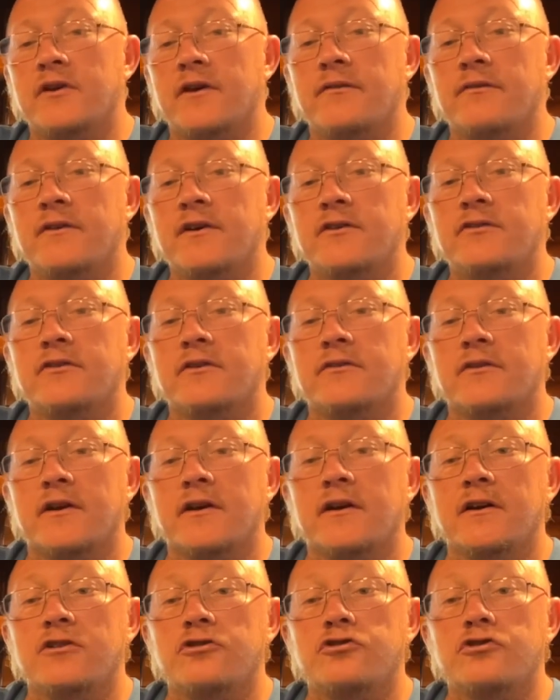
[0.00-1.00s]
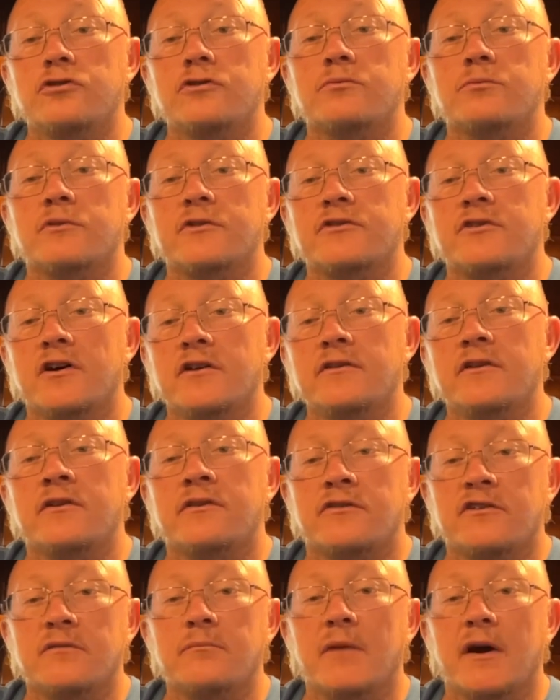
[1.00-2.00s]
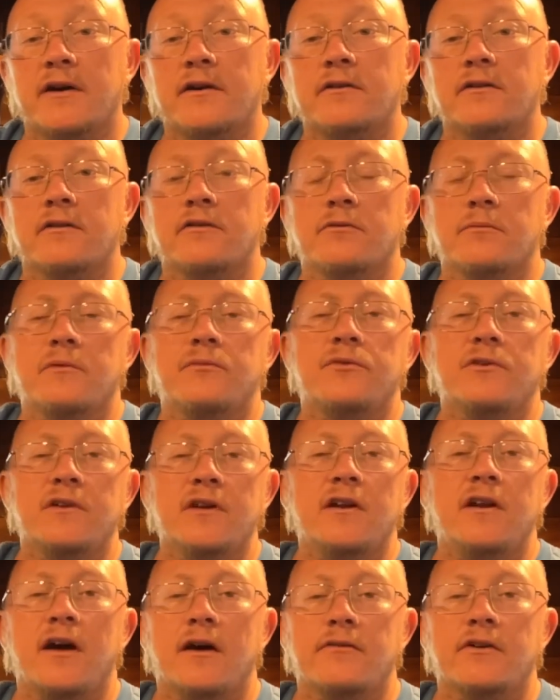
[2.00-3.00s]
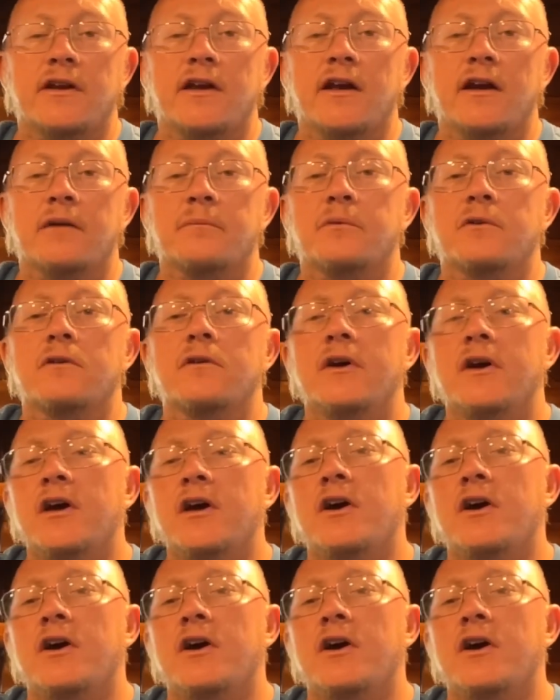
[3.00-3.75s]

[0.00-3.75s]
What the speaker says: and this is a good redundancy mechanism if you did have a camper.